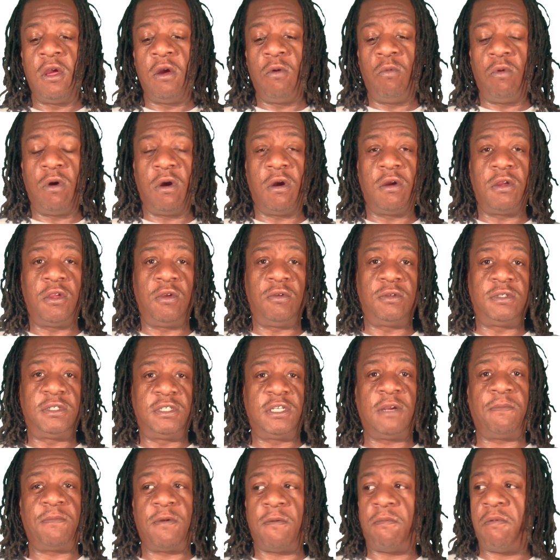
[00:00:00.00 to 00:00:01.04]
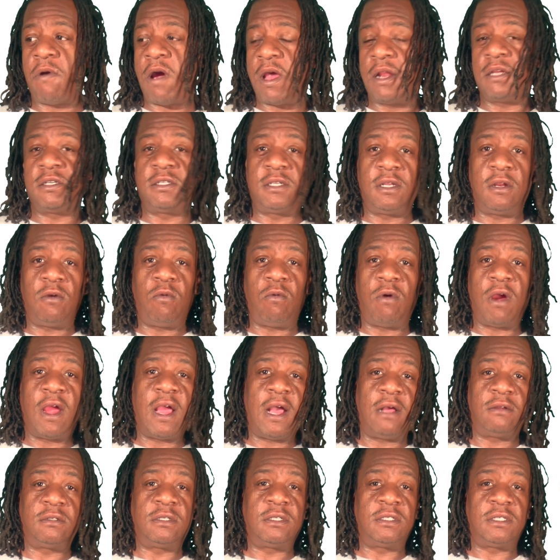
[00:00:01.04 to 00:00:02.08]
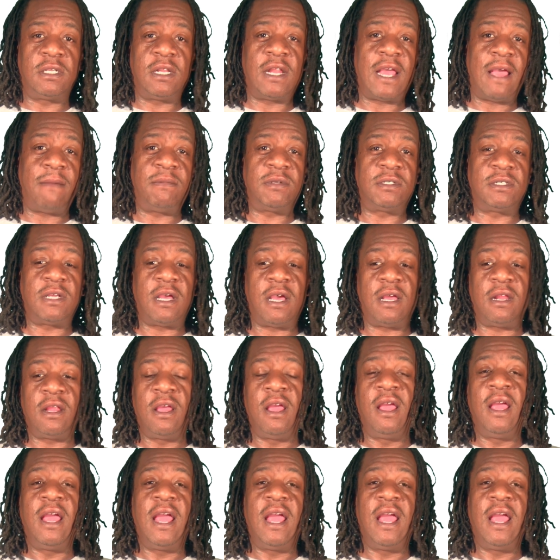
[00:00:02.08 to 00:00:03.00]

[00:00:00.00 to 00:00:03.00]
where you ship your products to the warehouses at Amazon,